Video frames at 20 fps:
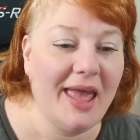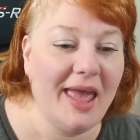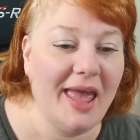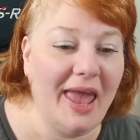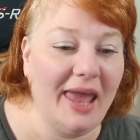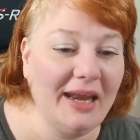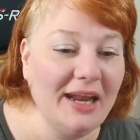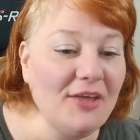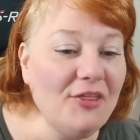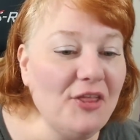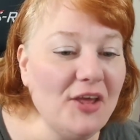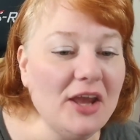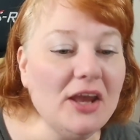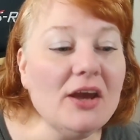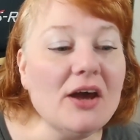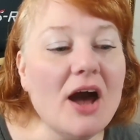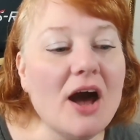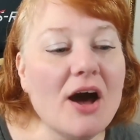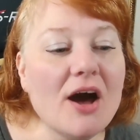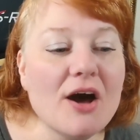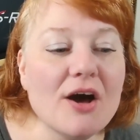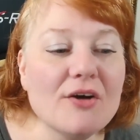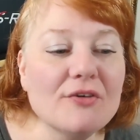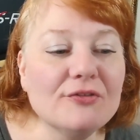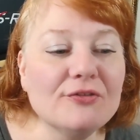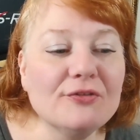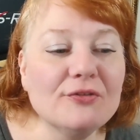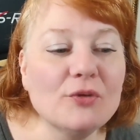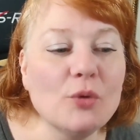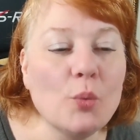And I think
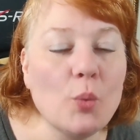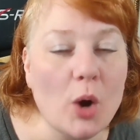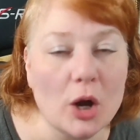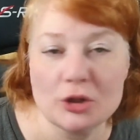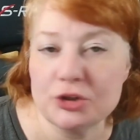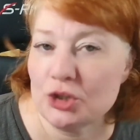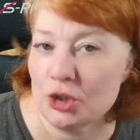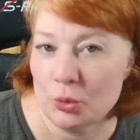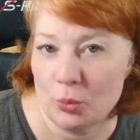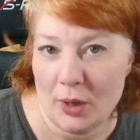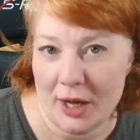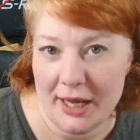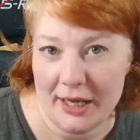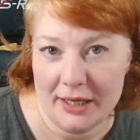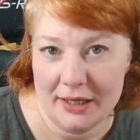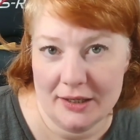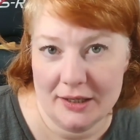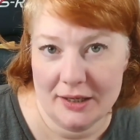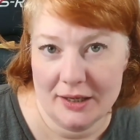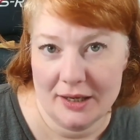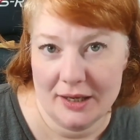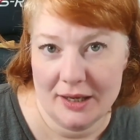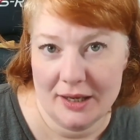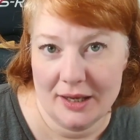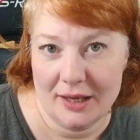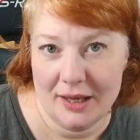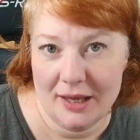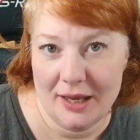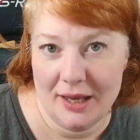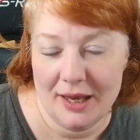of Walter White
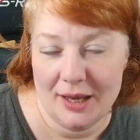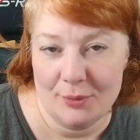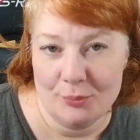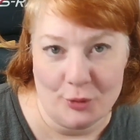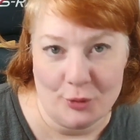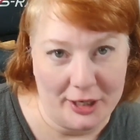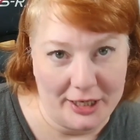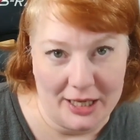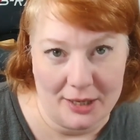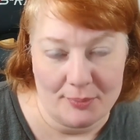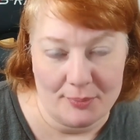in Breaking